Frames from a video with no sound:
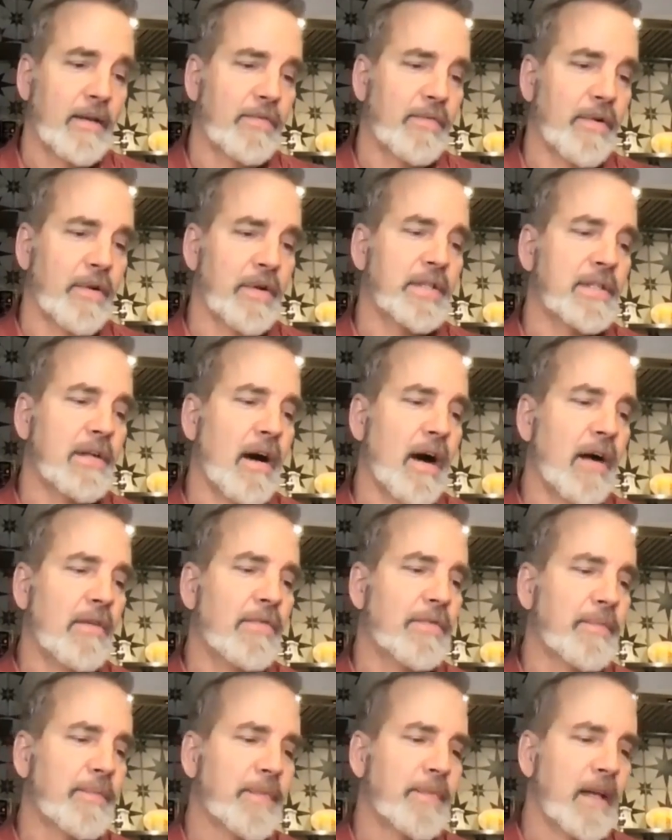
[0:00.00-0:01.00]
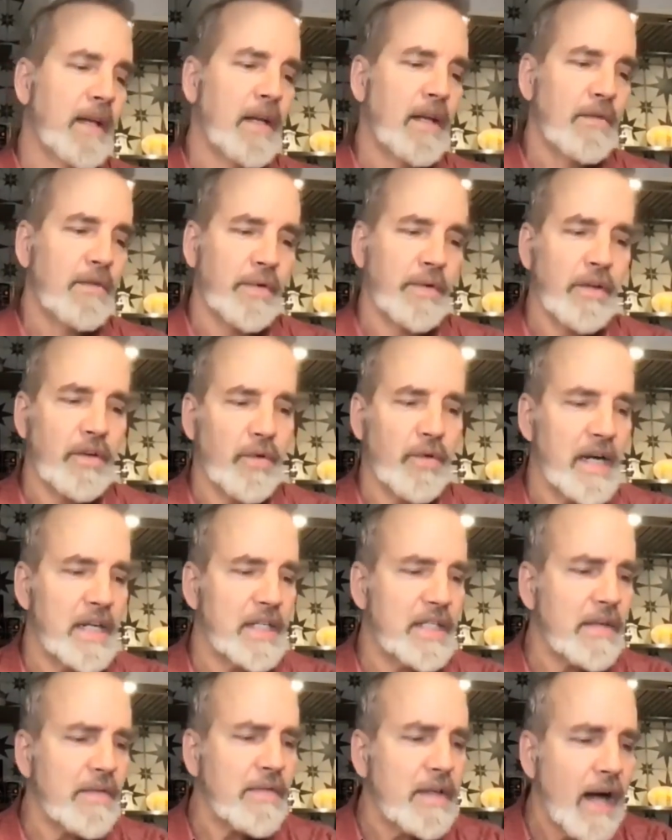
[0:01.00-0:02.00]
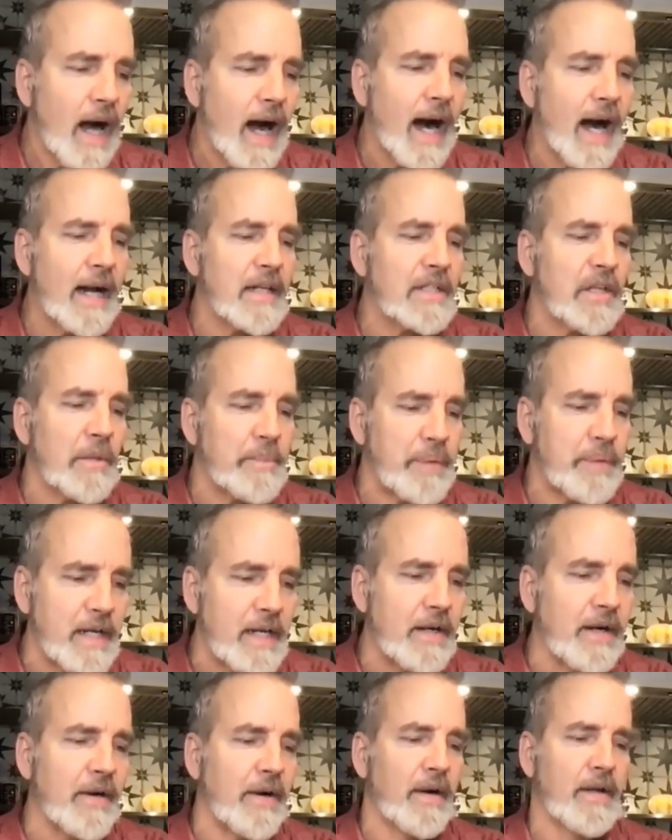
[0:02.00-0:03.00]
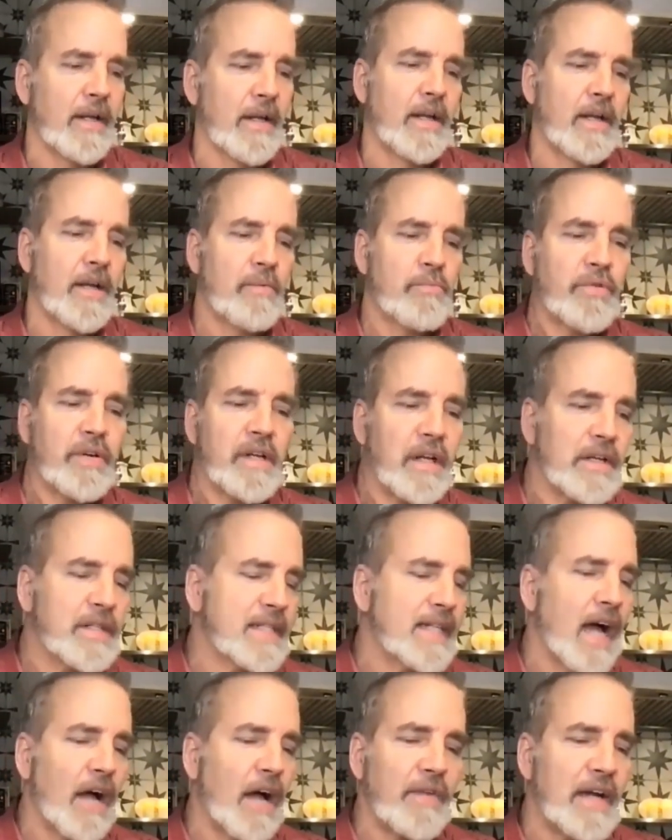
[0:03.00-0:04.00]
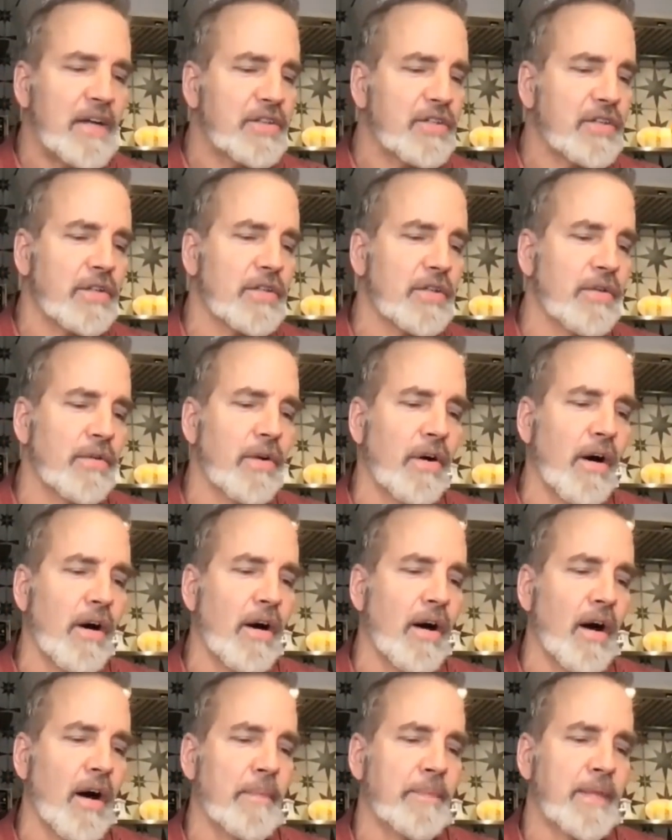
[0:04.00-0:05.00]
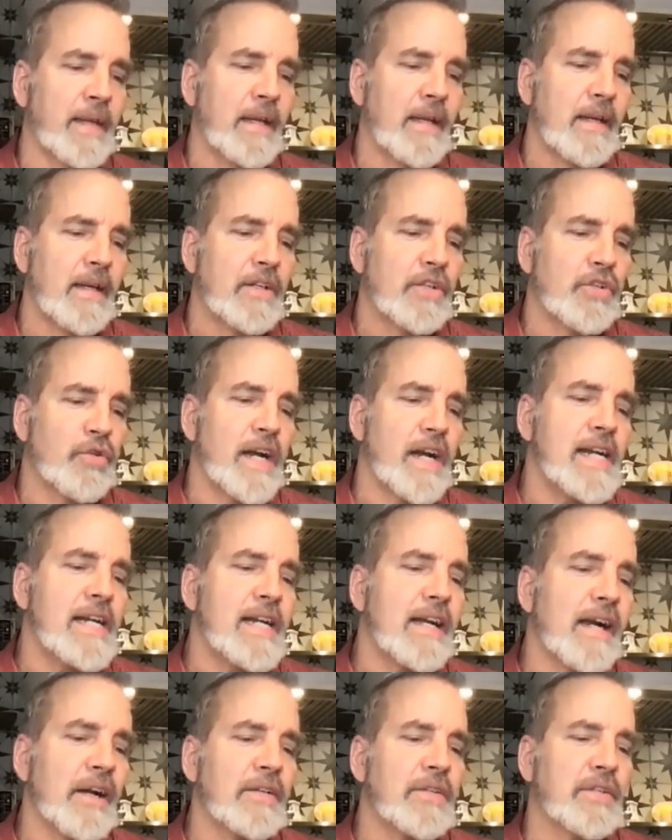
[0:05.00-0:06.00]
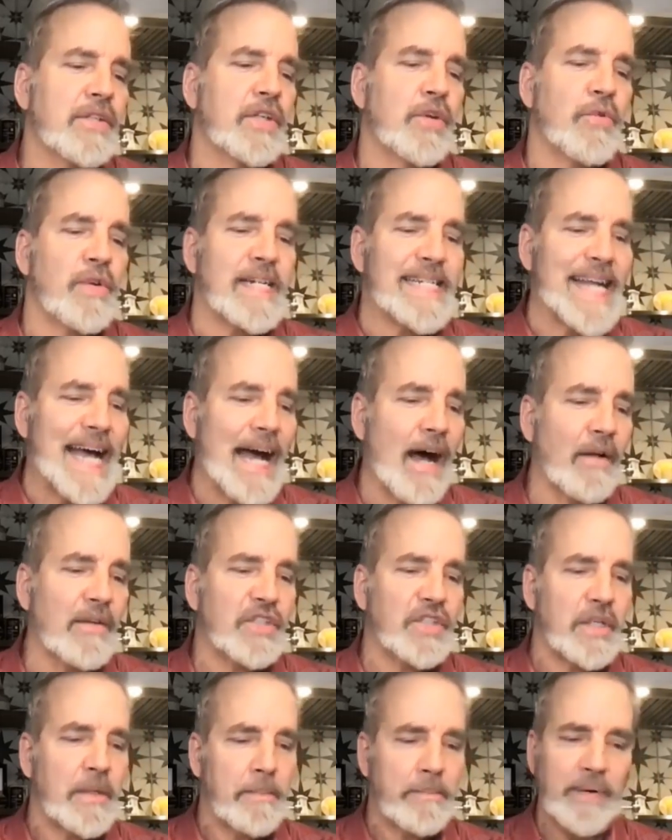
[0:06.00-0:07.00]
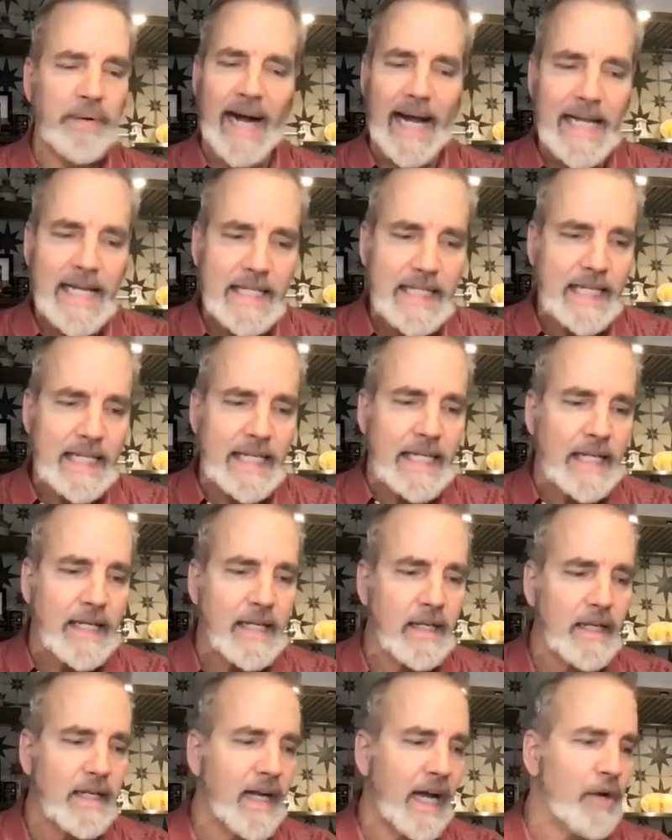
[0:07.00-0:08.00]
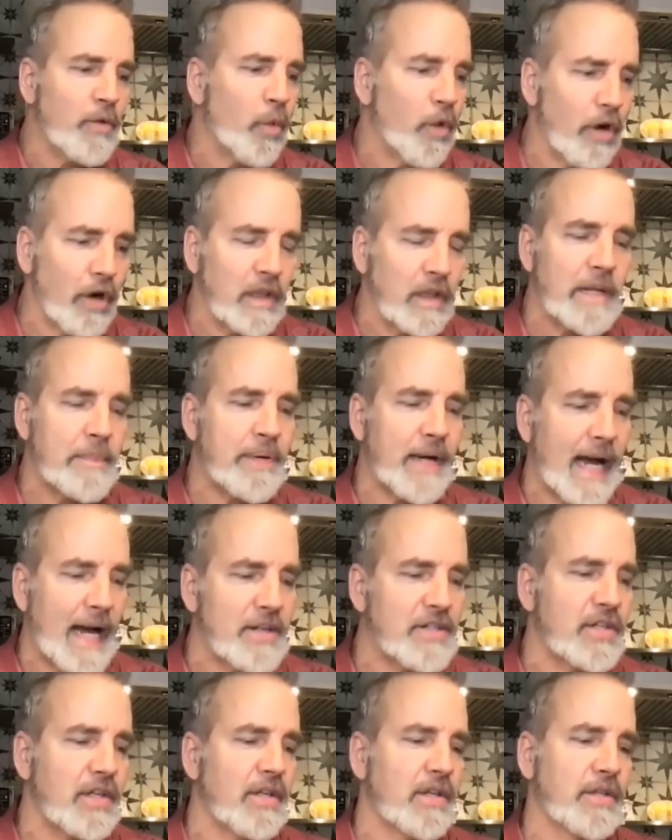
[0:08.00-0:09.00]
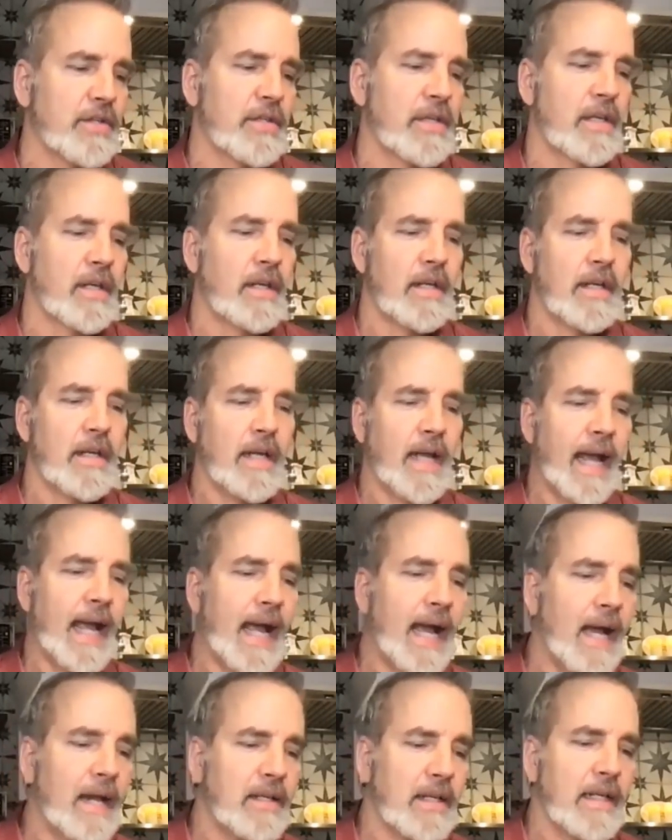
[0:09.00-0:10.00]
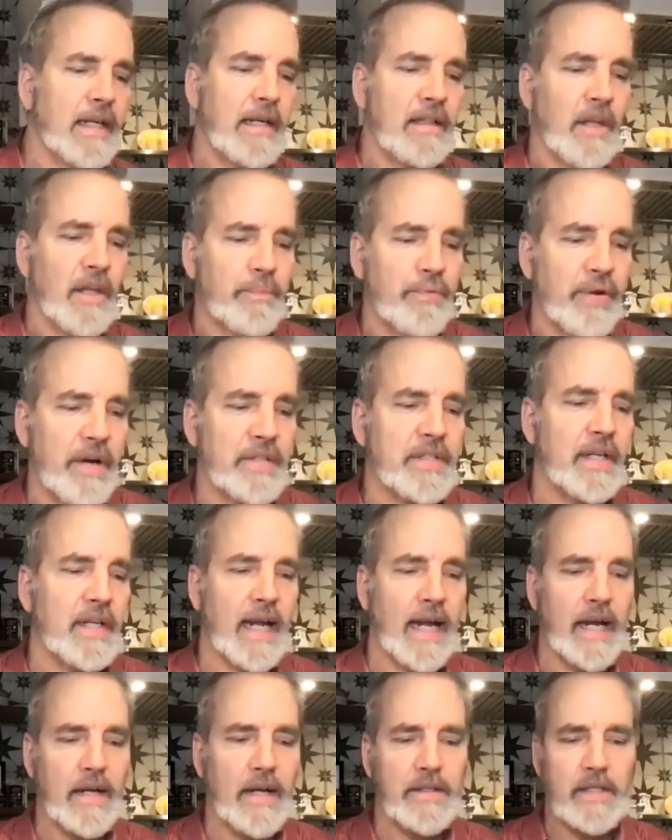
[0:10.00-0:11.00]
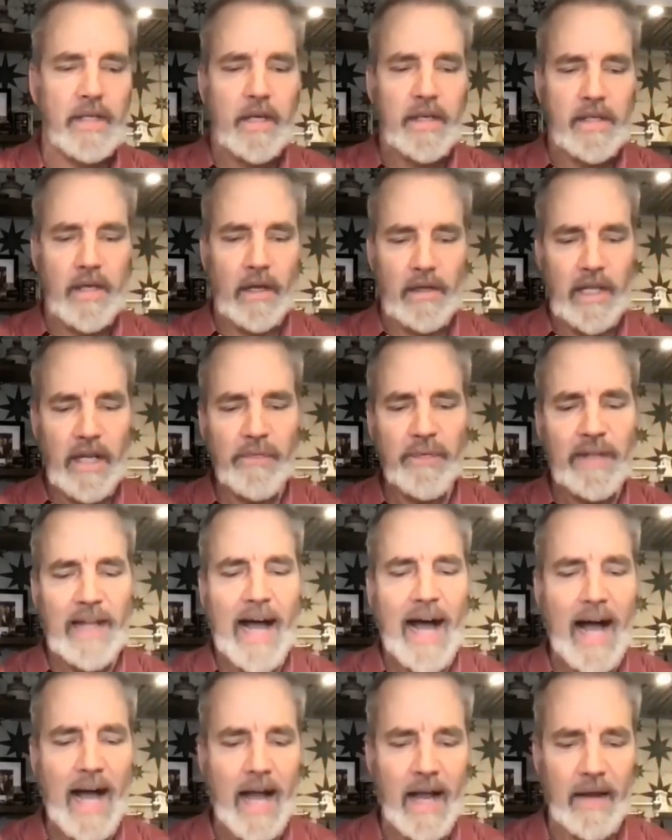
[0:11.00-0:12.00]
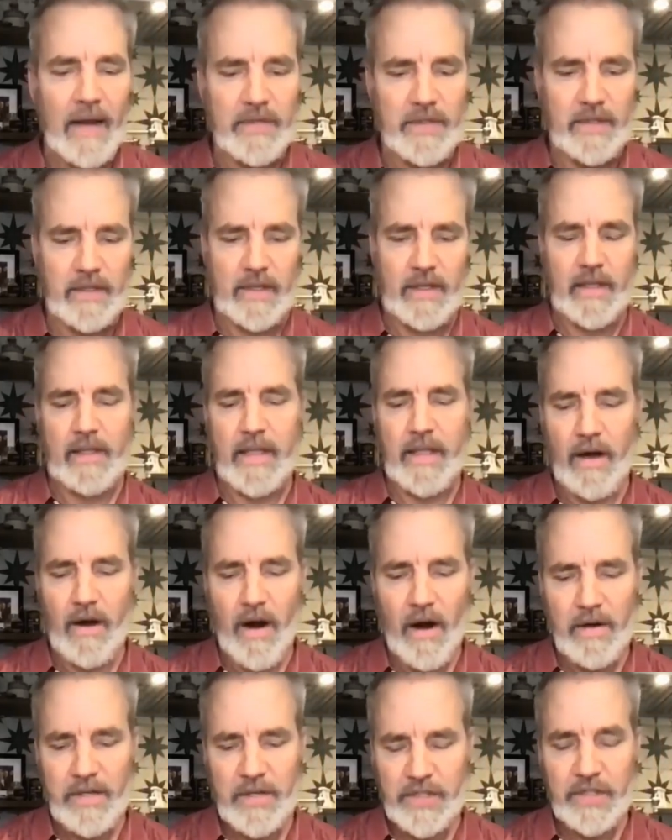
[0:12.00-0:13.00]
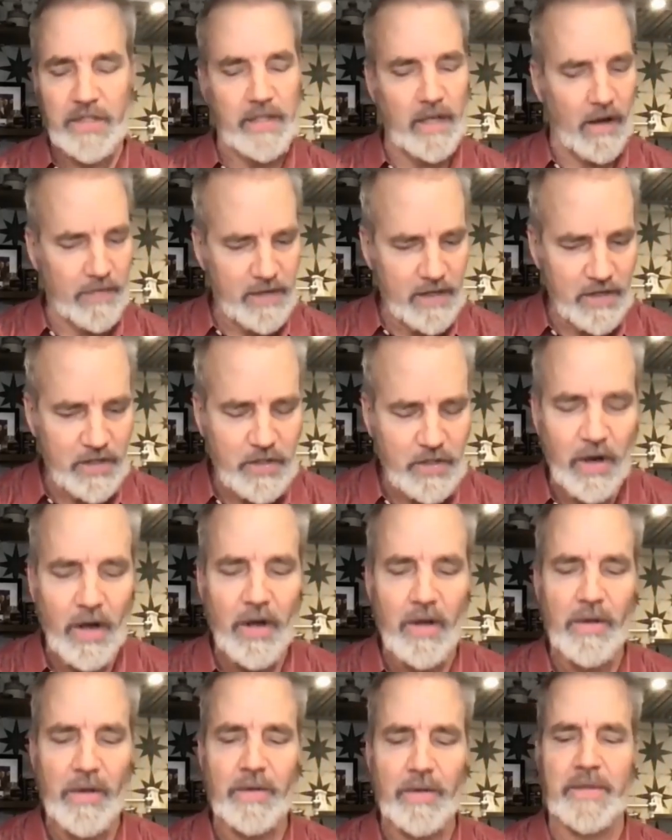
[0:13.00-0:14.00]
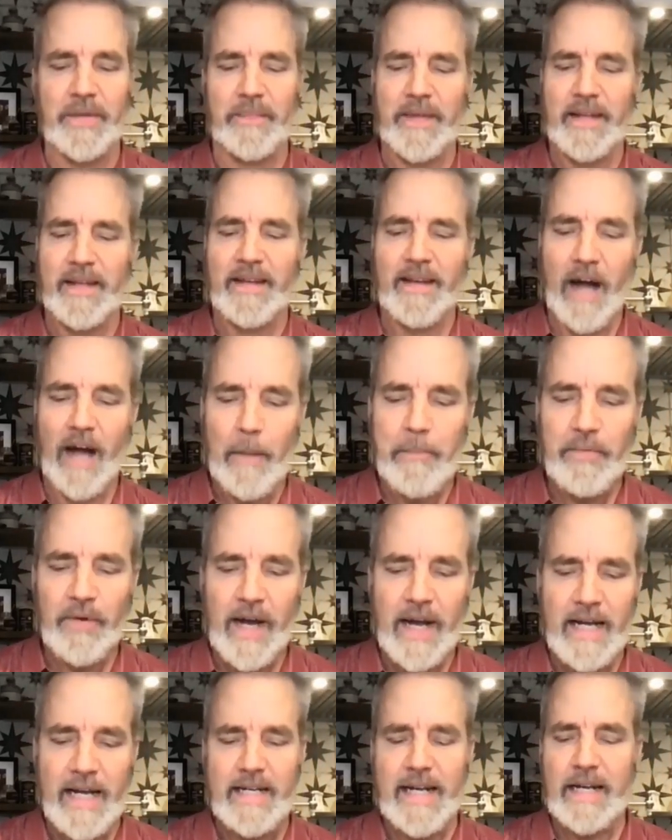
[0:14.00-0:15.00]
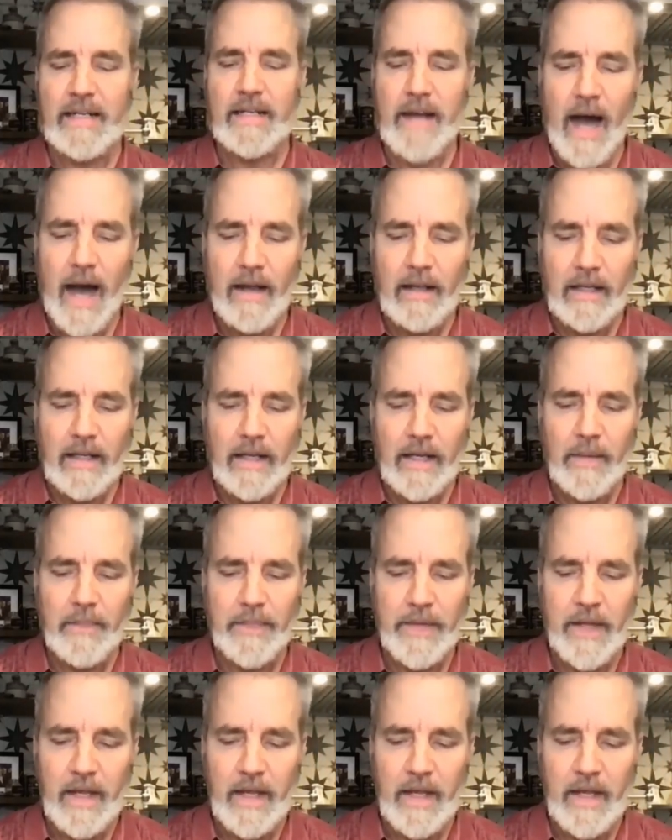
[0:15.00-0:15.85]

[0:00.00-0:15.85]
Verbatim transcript: First off, for the grace of God has appeared, bringing salvation to all, training us to renounce impiety and worldly passions, and in the present age to live lives that are self controlled, upright, and godly,